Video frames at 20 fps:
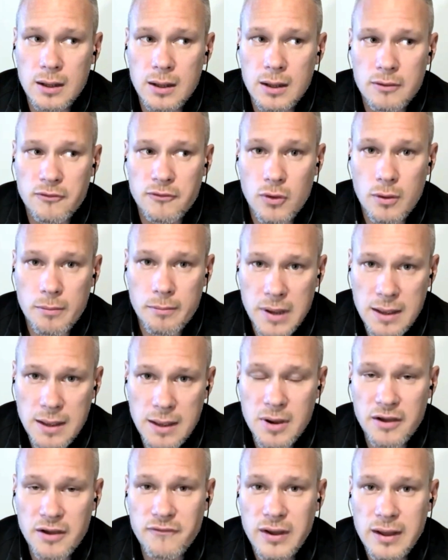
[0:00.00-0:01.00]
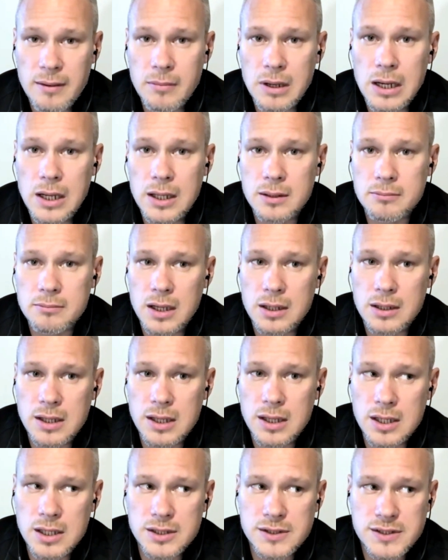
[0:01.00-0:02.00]
for me, my family and my
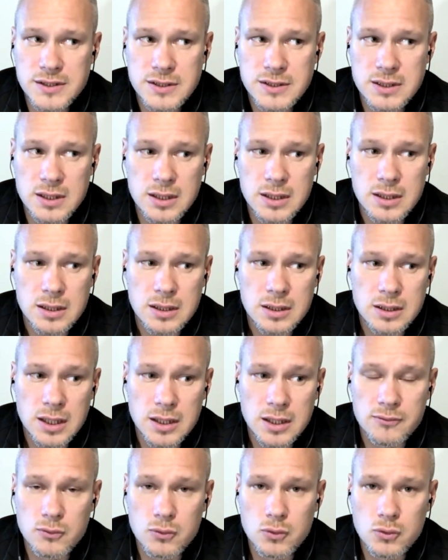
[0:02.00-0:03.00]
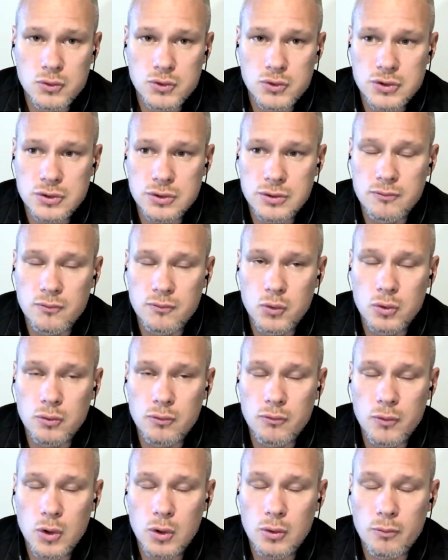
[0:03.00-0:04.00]
kids, that was
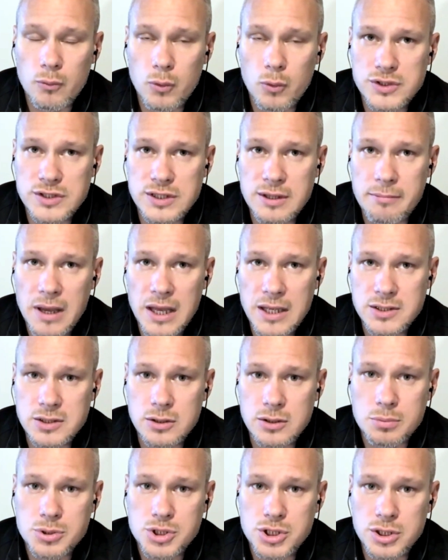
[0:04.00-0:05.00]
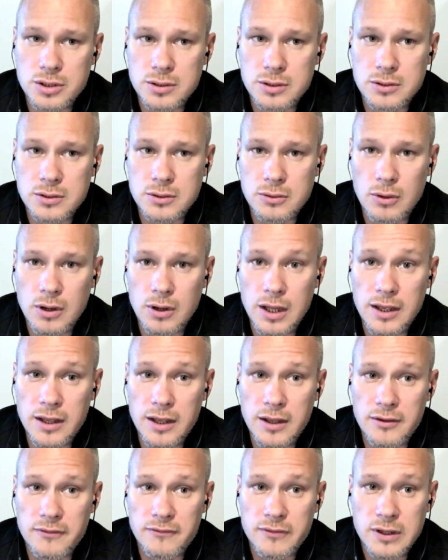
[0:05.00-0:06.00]
the best option to
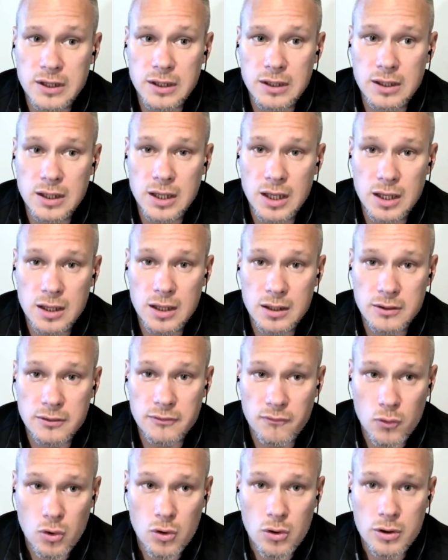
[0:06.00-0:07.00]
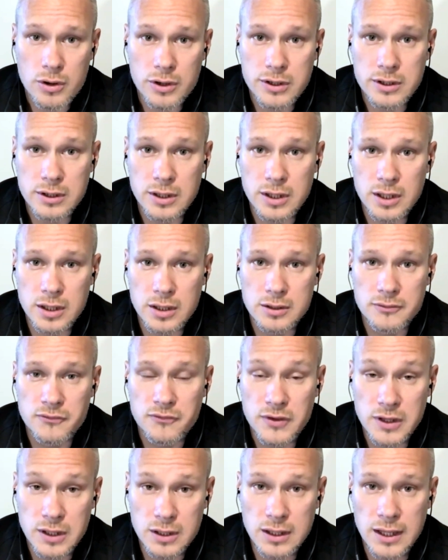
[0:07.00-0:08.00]
live and work in
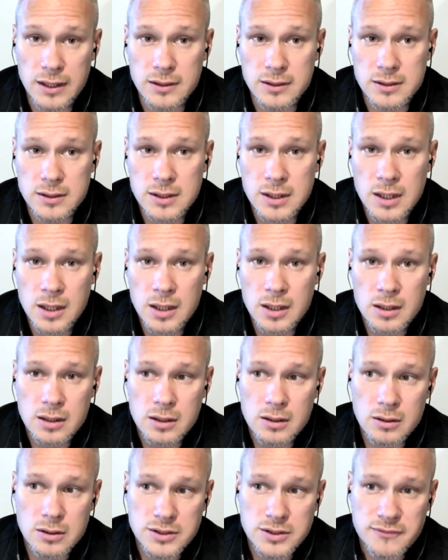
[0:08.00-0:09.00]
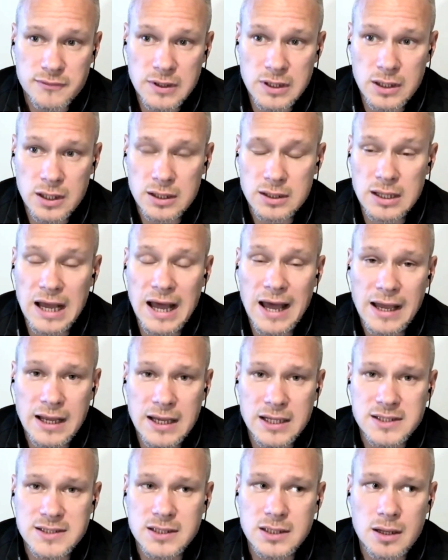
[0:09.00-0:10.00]
Finland, because Finland, I
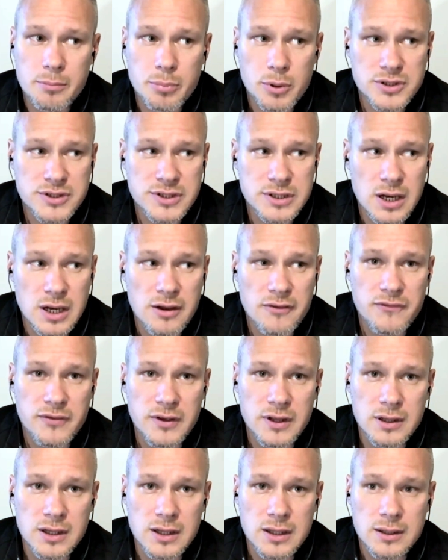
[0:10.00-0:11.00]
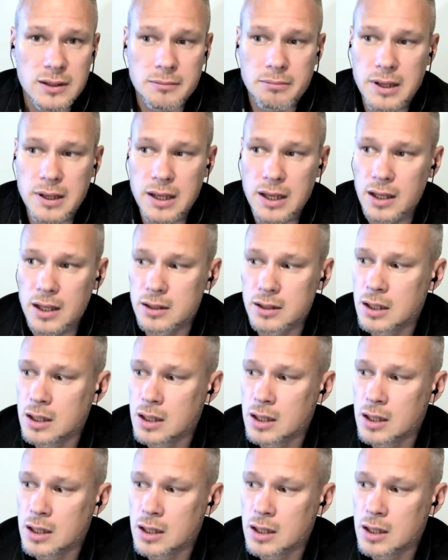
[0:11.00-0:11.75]
consider personally Finland being